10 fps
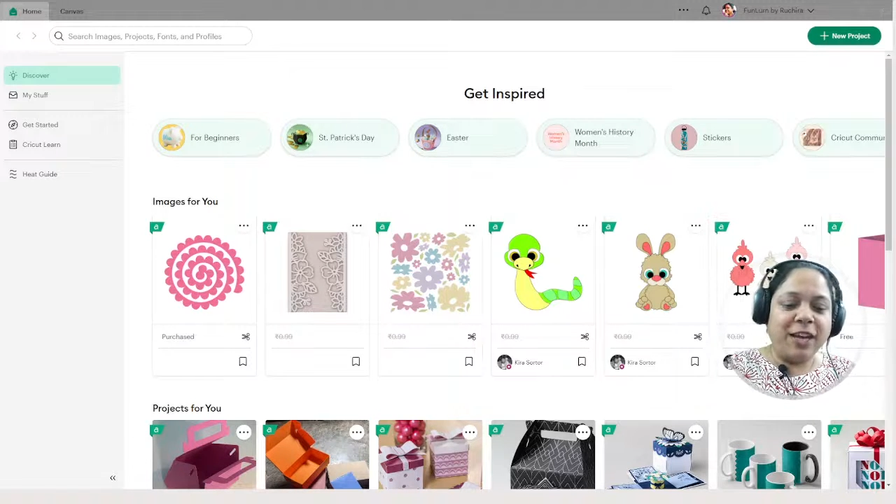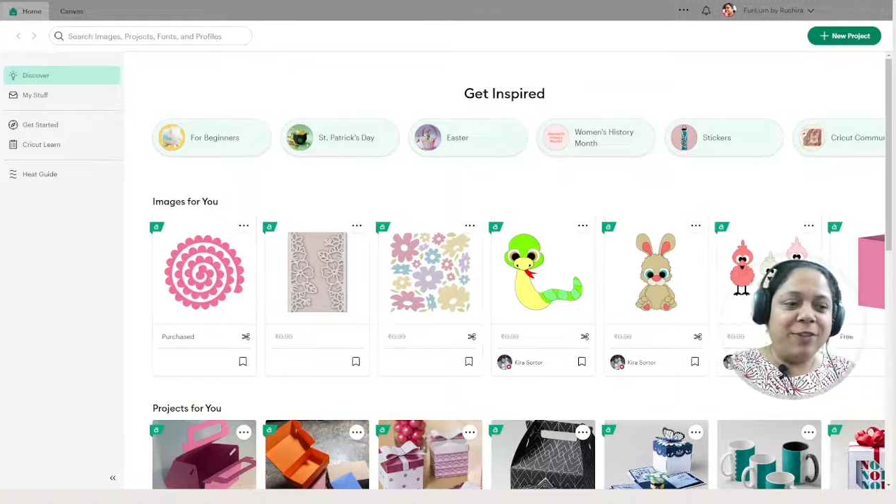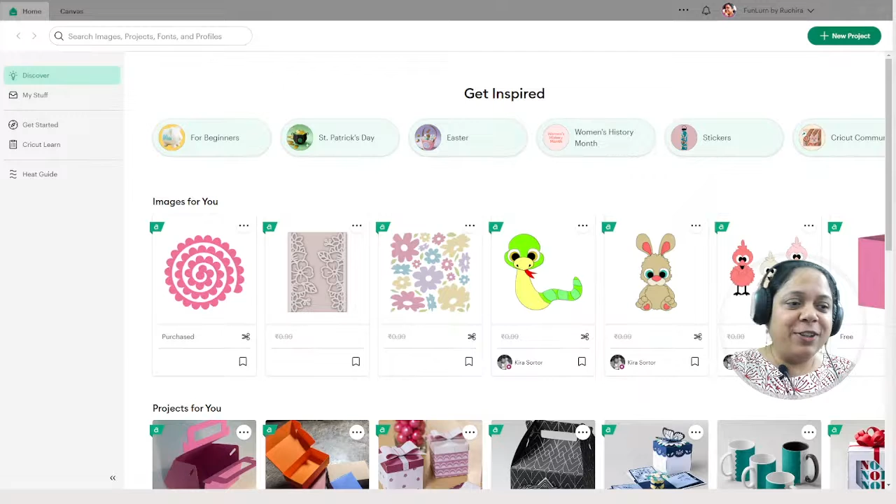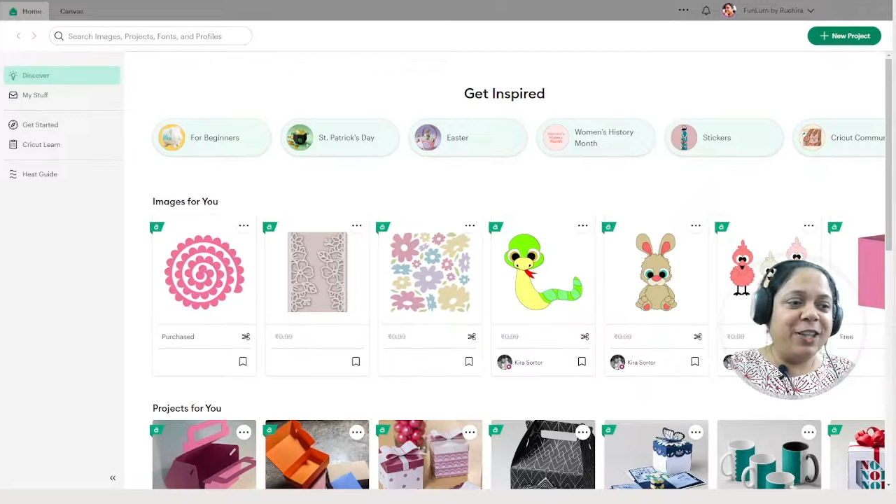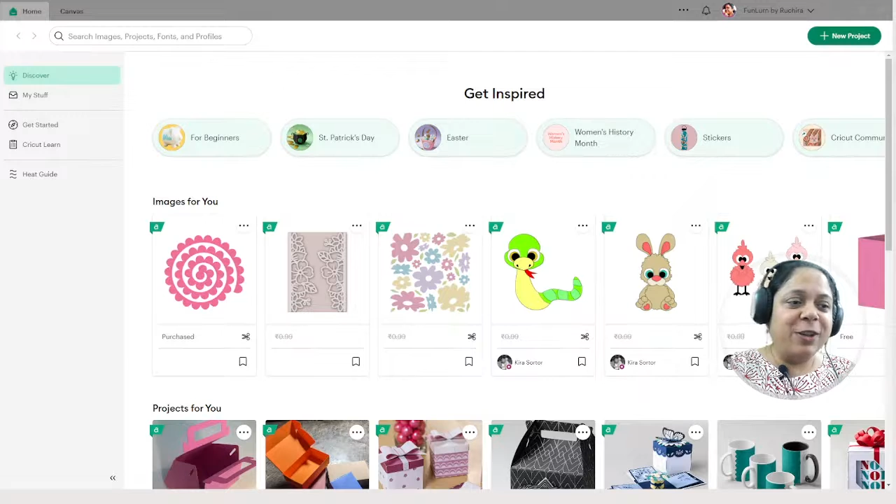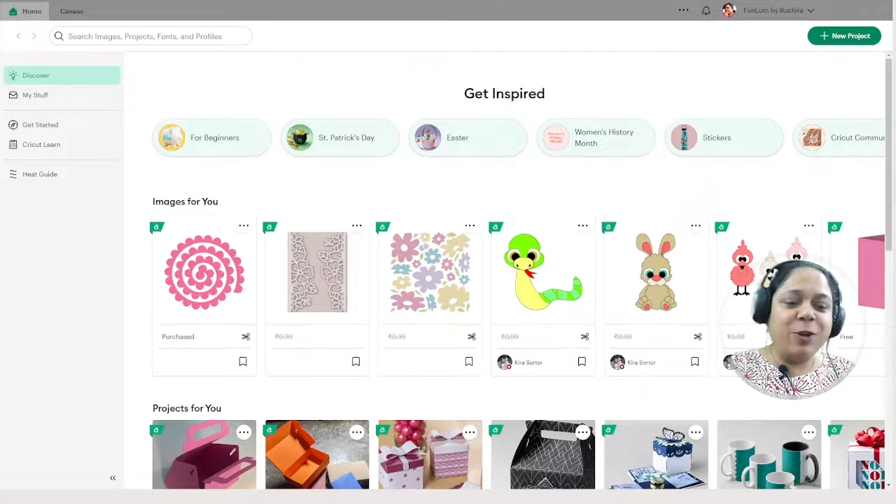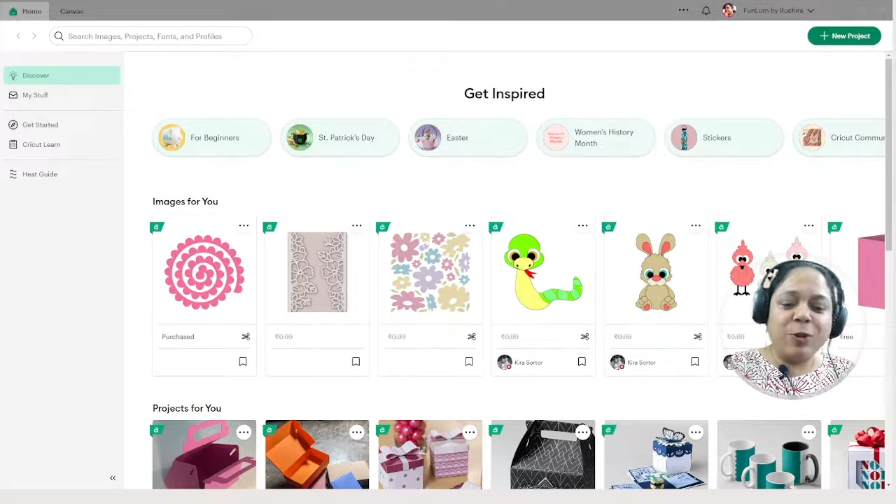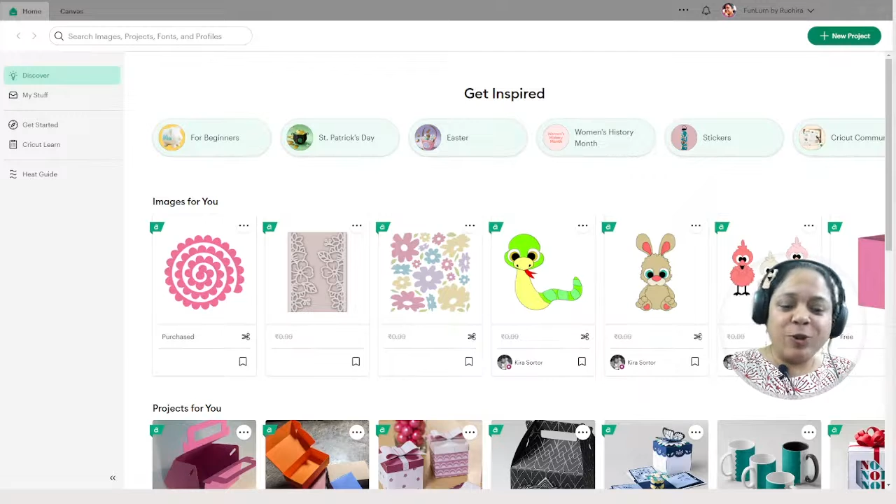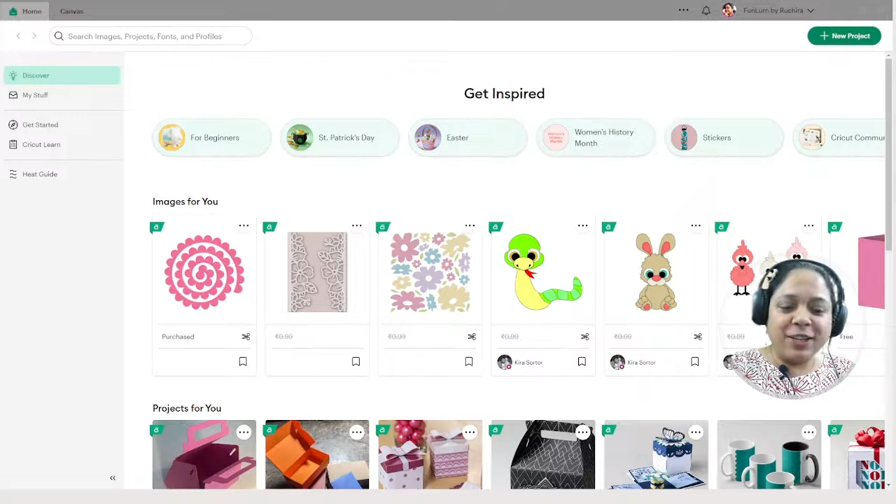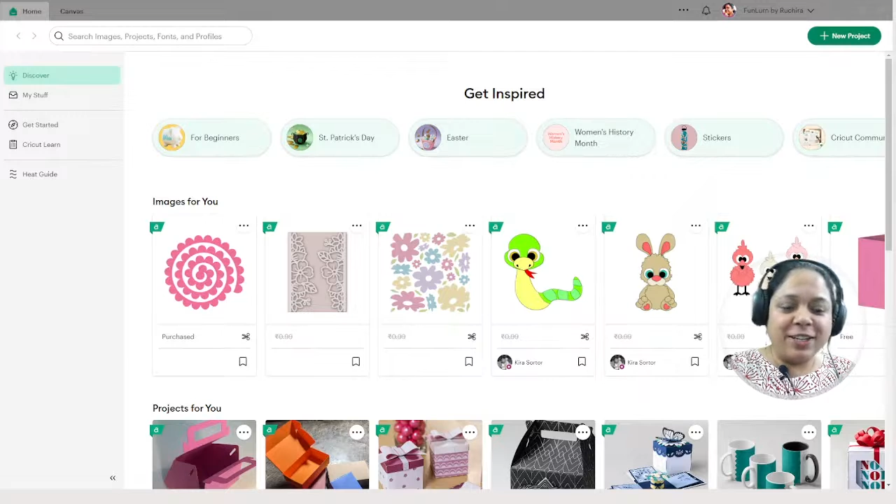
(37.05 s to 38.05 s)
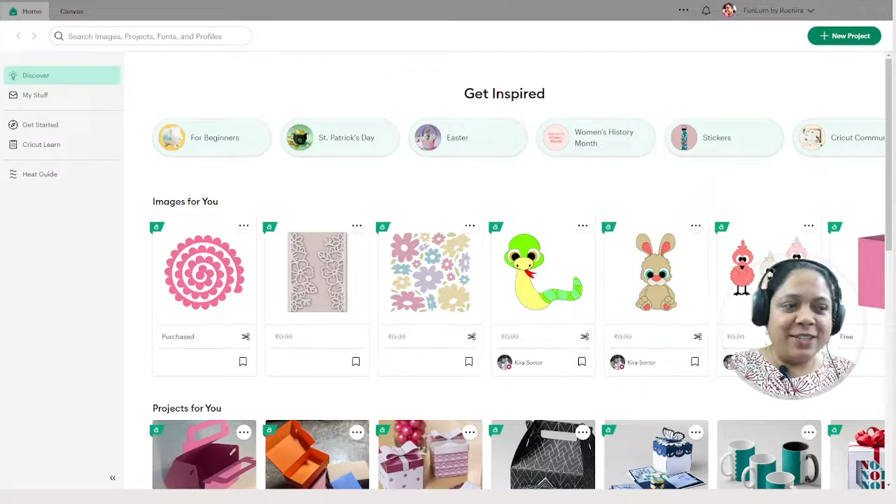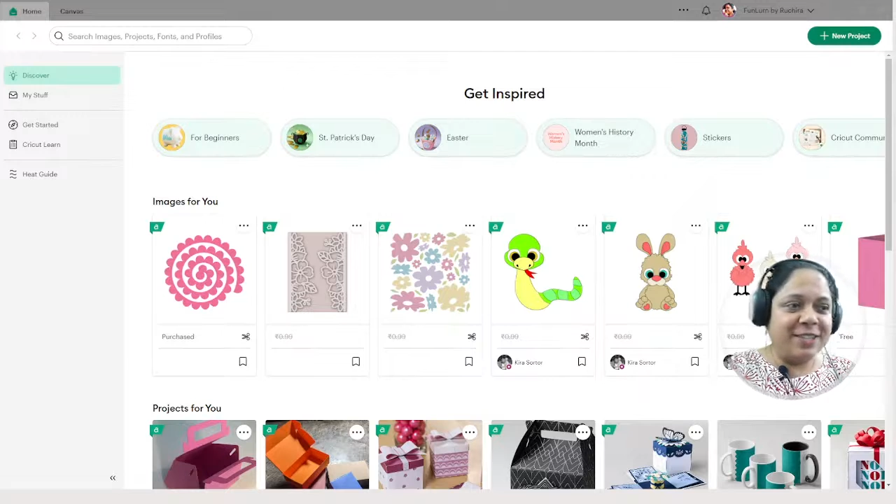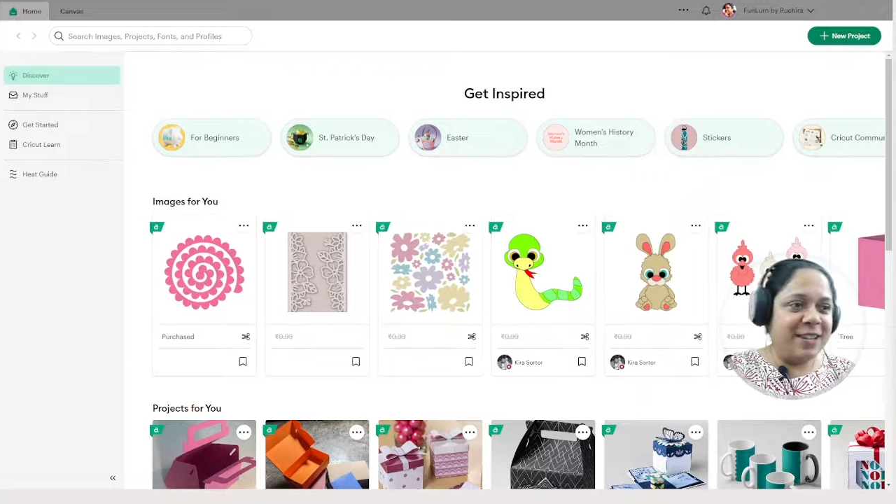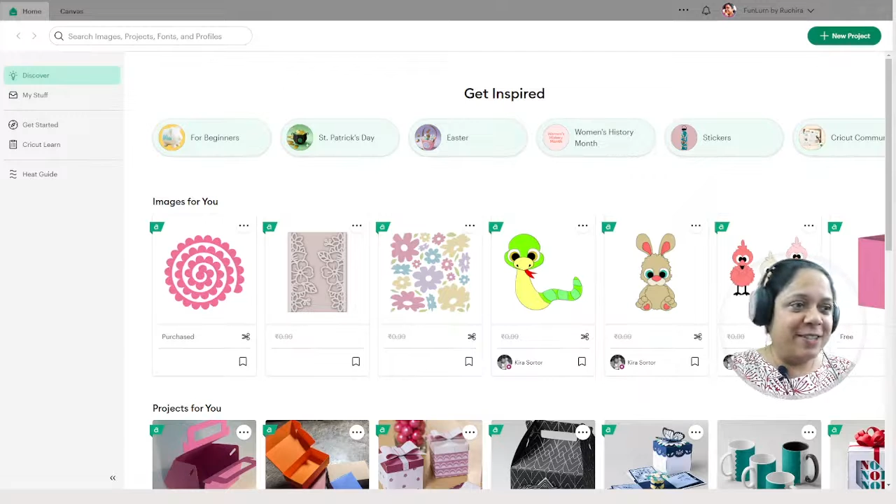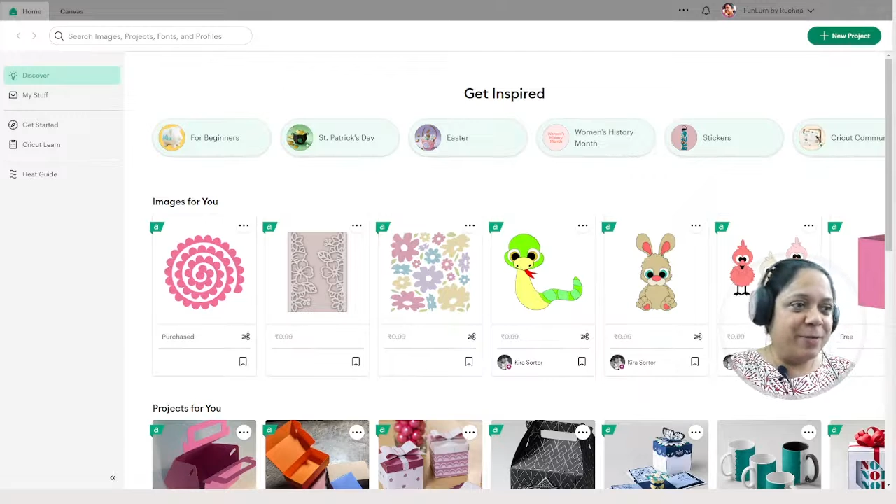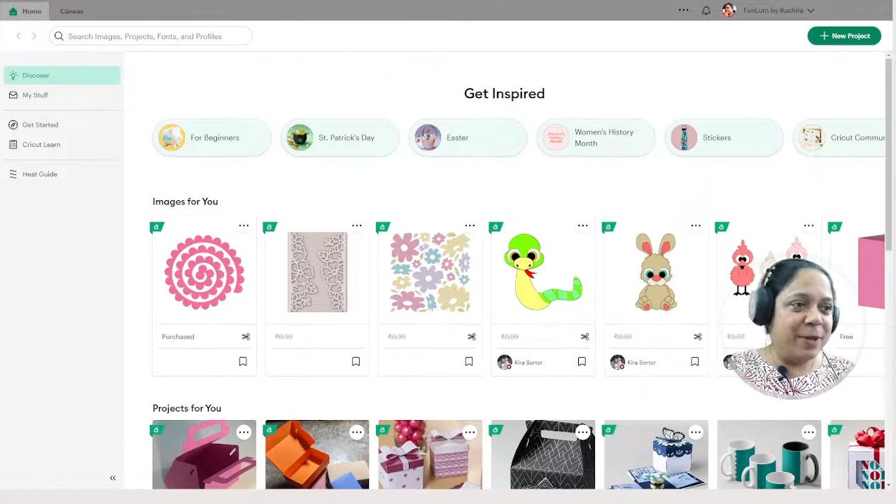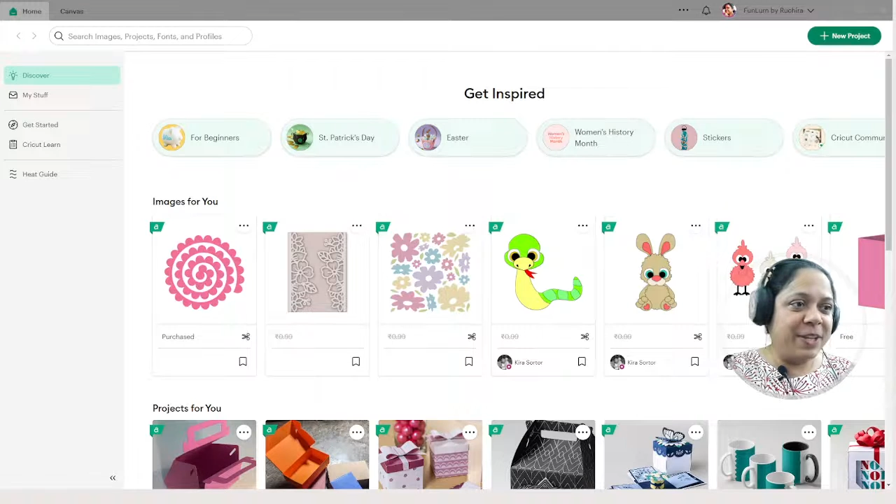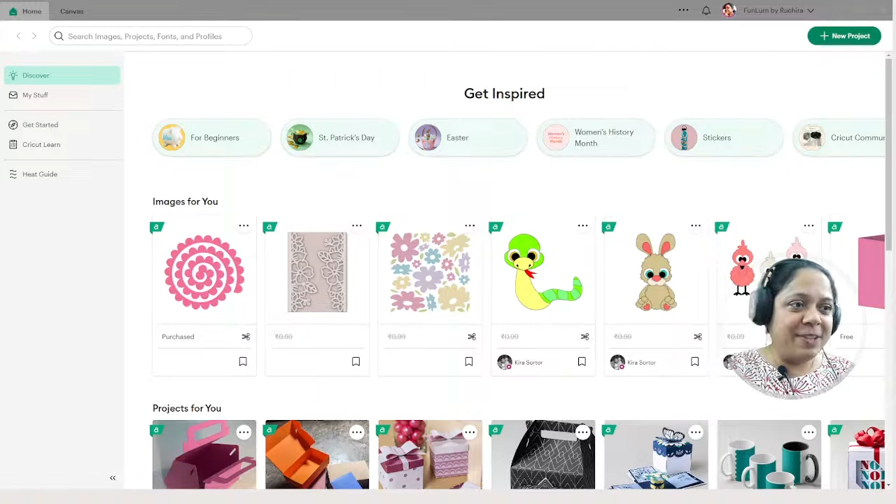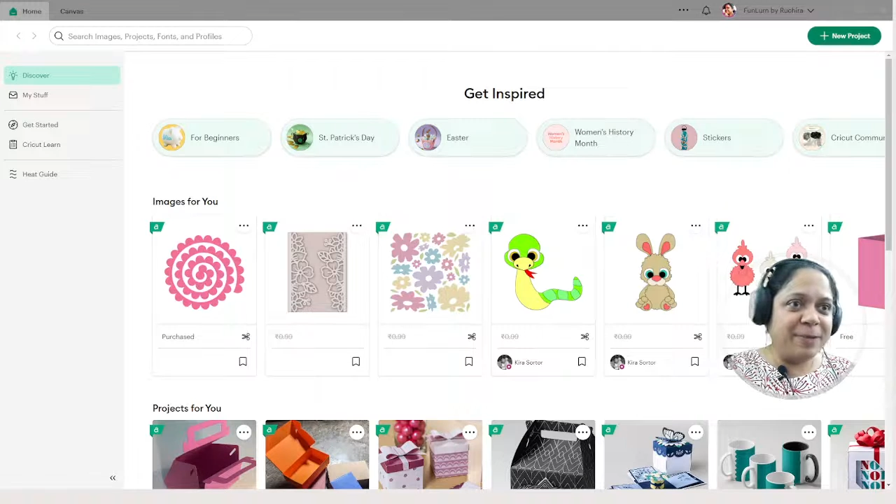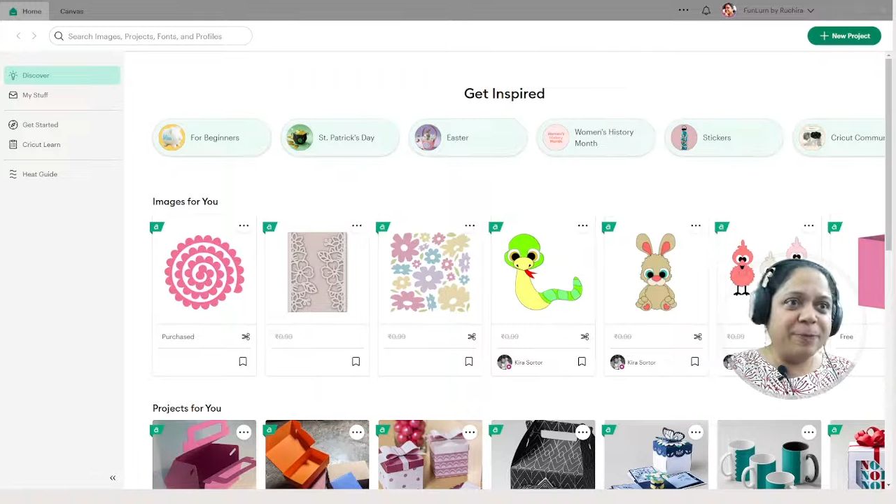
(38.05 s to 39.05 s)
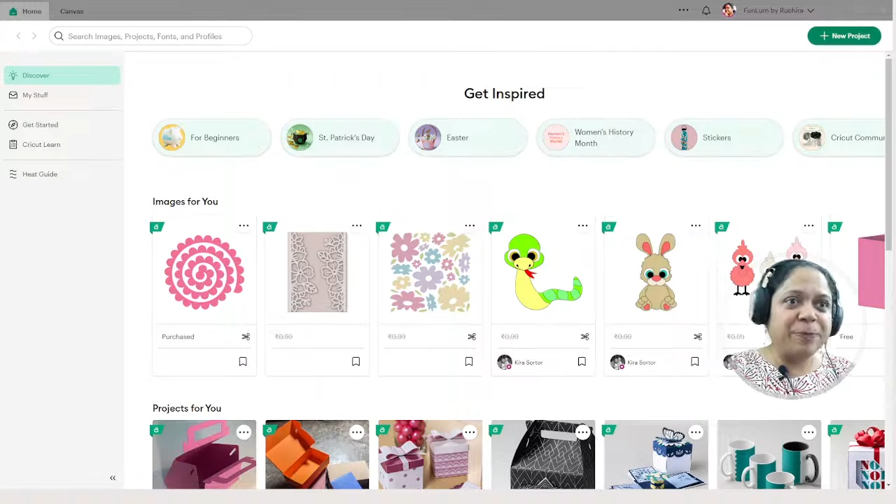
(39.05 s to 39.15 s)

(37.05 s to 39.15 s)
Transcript: I will take you to Cricut Design Space.